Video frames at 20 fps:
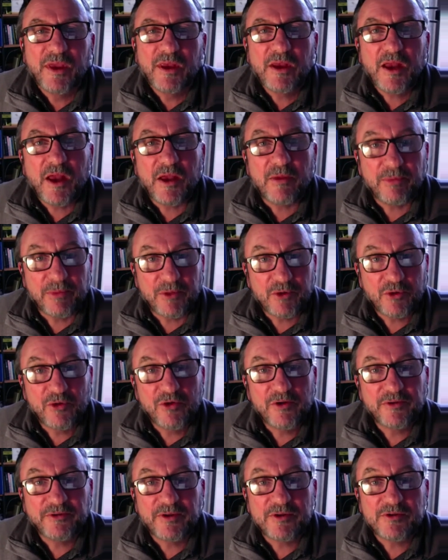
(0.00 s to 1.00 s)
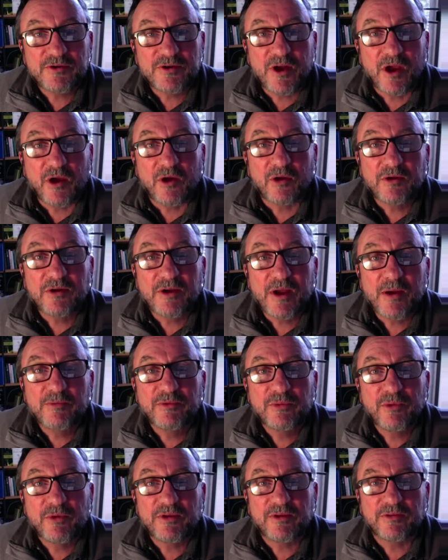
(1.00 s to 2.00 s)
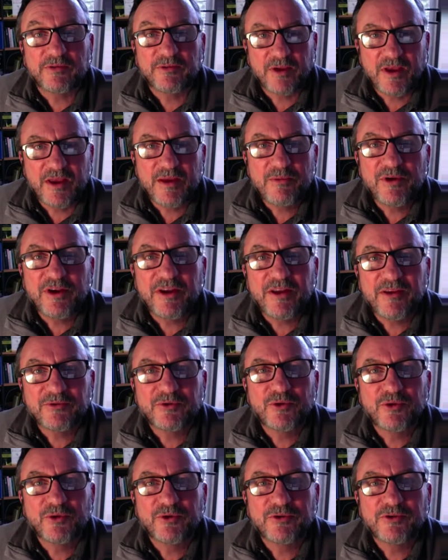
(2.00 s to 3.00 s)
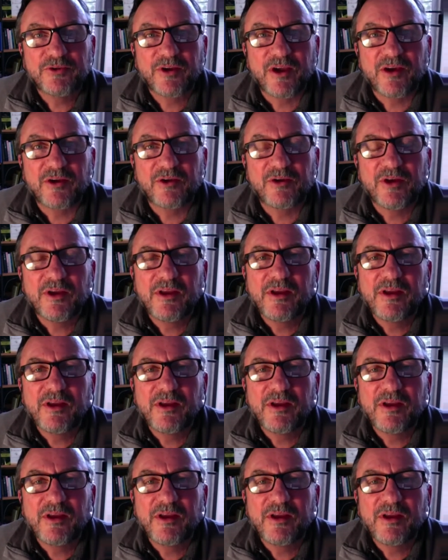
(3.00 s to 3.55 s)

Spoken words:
Now, the course, as you know, comes with a CMNS course code.